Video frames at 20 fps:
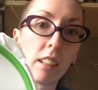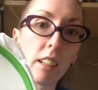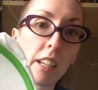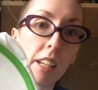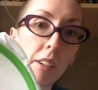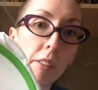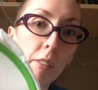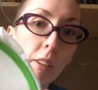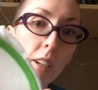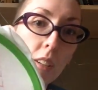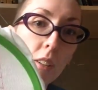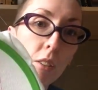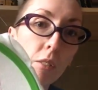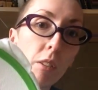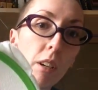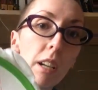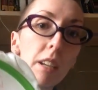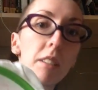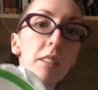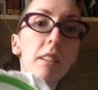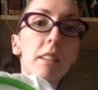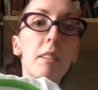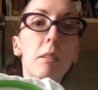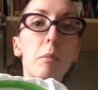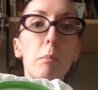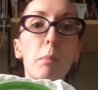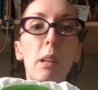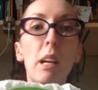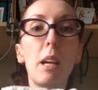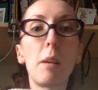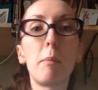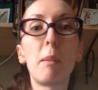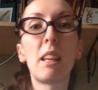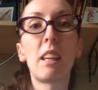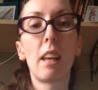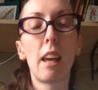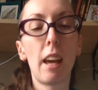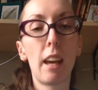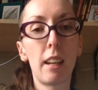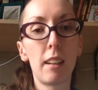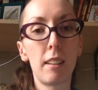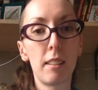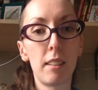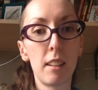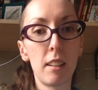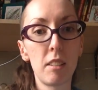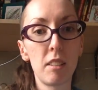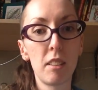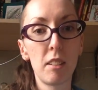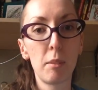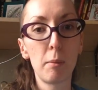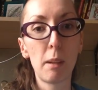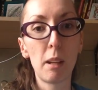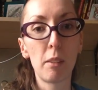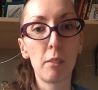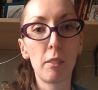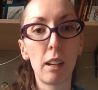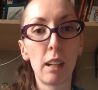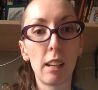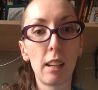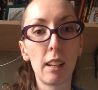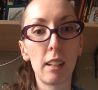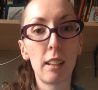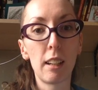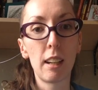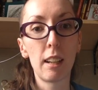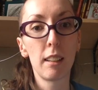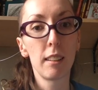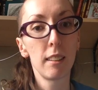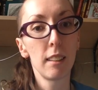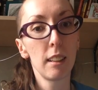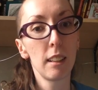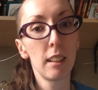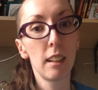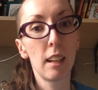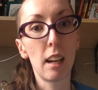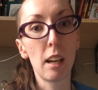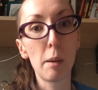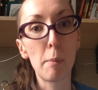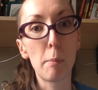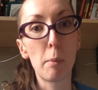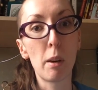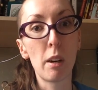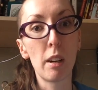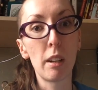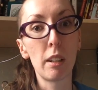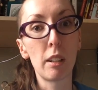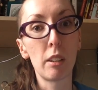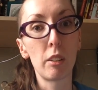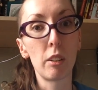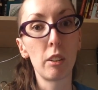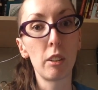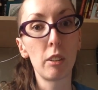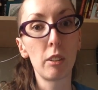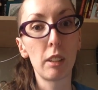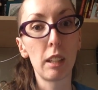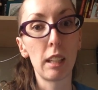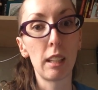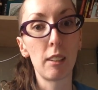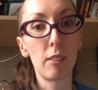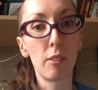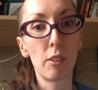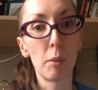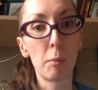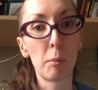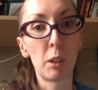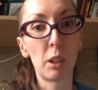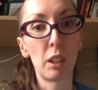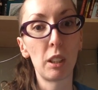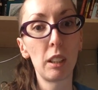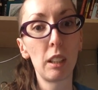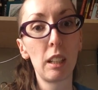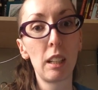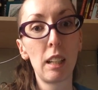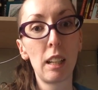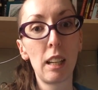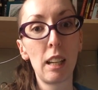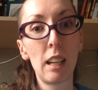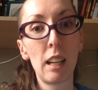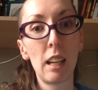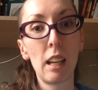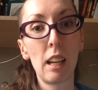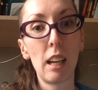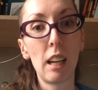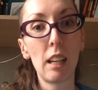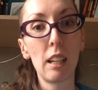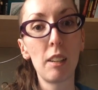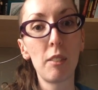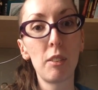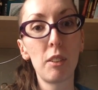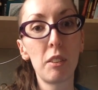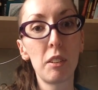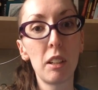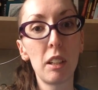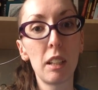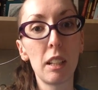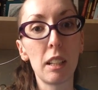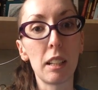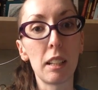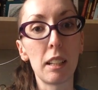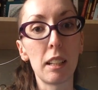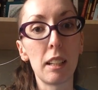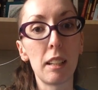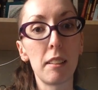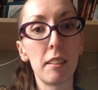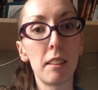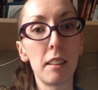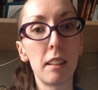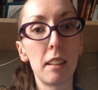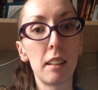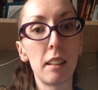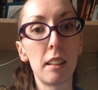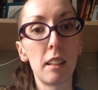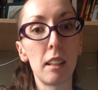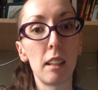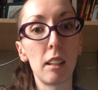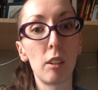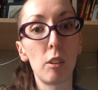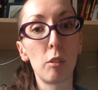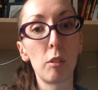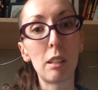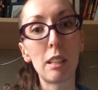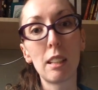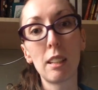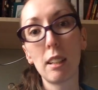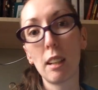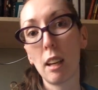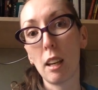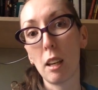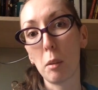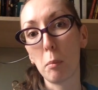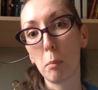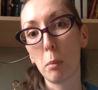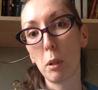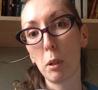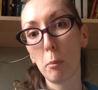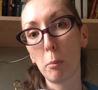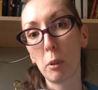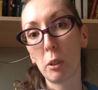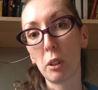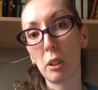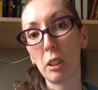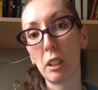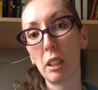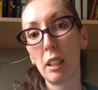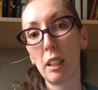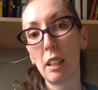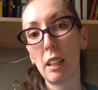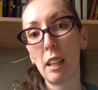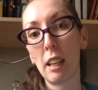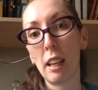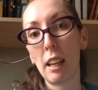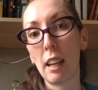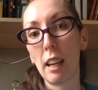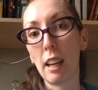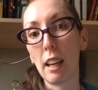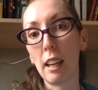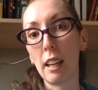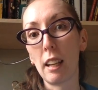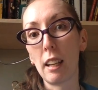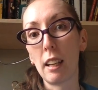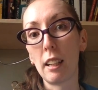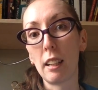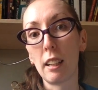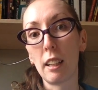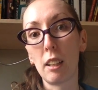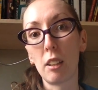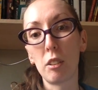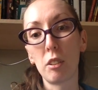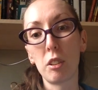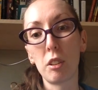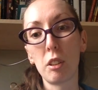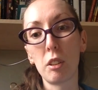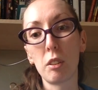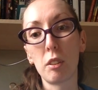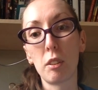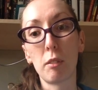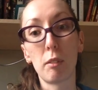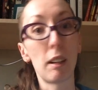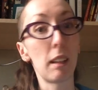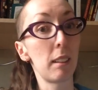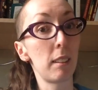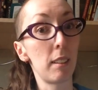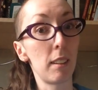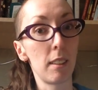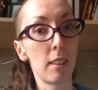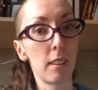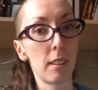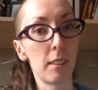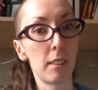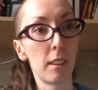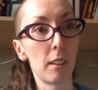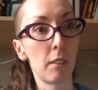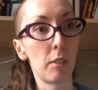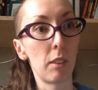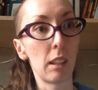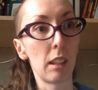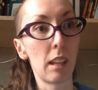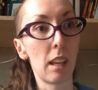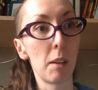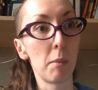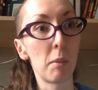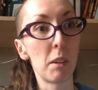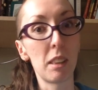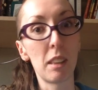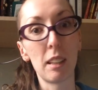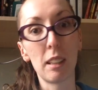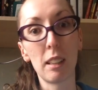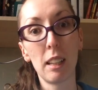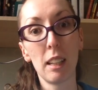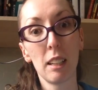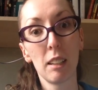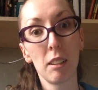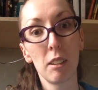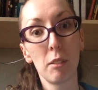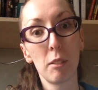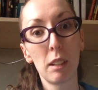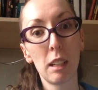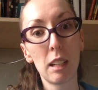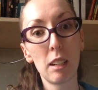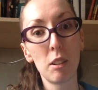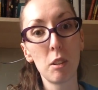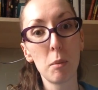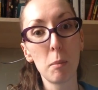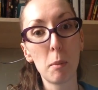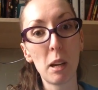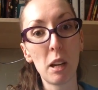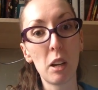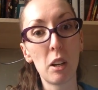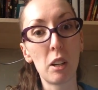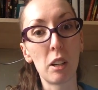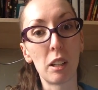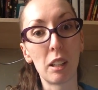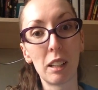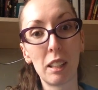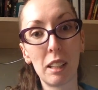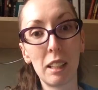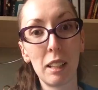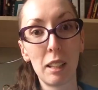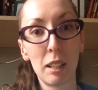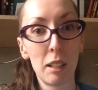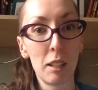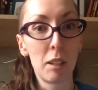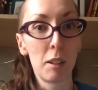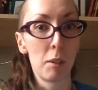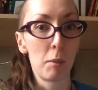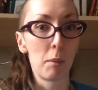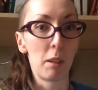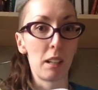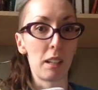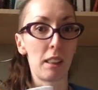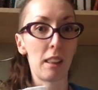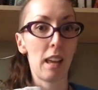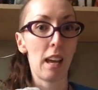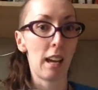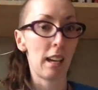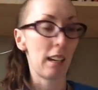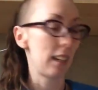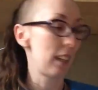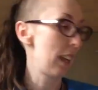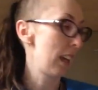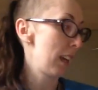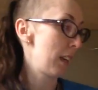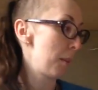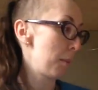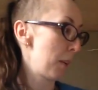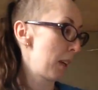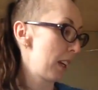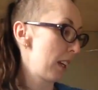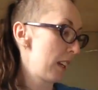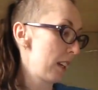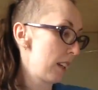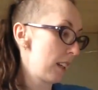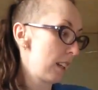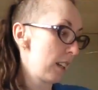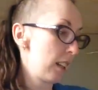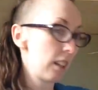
Anyone who watches Blimey Cat Stitches might recognize it. I bought a turtle kit from her and I've started. It's in green and purple. And I'll show you the rest of the stuff that came with it later when I do my haul. But that came in.